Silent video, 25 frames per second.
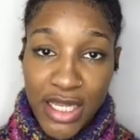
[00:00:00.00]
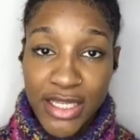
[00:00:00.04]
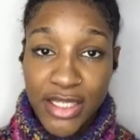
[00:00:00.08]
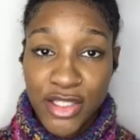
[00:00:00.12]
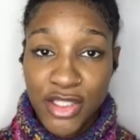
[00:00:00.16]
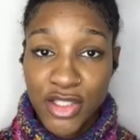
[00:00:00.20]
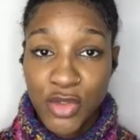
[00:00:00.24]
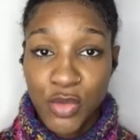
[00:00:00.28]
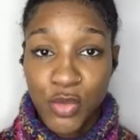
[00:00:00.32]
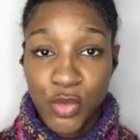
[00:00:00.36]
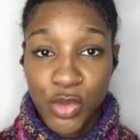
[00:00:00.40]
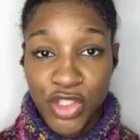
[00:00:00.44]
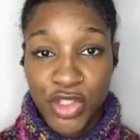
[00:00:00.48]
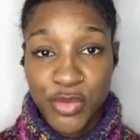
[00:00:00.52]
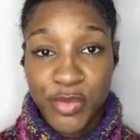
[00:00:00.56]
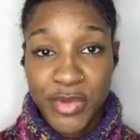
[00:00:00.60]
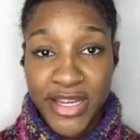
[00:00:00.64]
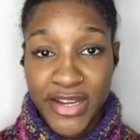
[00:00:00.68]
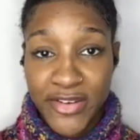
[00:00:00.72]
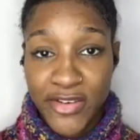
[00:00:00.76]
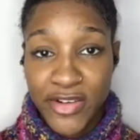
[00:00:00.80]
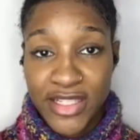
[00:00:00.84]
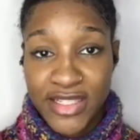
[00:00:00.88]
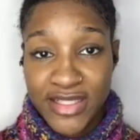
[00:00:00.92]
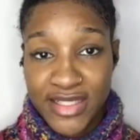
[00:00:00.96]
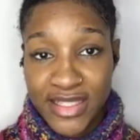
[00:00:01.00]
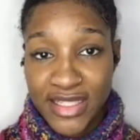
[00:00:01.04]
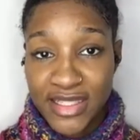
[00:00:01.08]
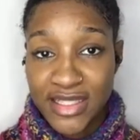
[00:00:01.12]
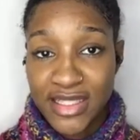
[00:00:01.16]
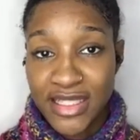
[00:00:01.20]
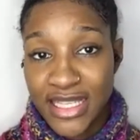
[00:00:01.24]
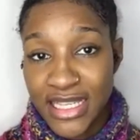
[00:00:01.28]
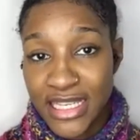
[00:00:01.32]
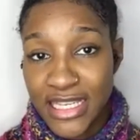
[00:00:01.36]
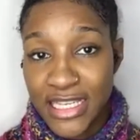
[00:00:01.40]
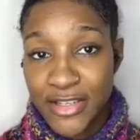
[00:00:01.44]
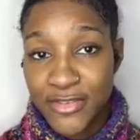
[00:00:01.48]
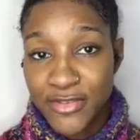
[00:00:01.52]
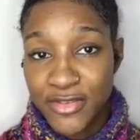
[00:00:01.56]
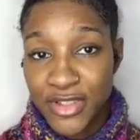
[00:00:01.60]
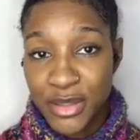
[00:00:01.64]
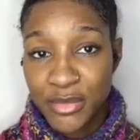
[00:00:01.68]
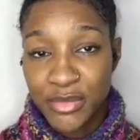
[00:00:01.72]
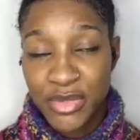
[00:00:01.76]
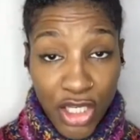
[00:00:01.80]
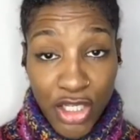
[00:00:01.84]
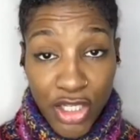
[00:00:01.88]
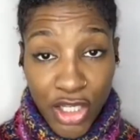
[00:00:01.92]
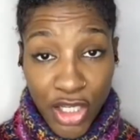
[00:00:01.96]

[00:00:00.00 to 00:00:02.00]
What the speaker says: I used to wash my hair on a Saturday evening,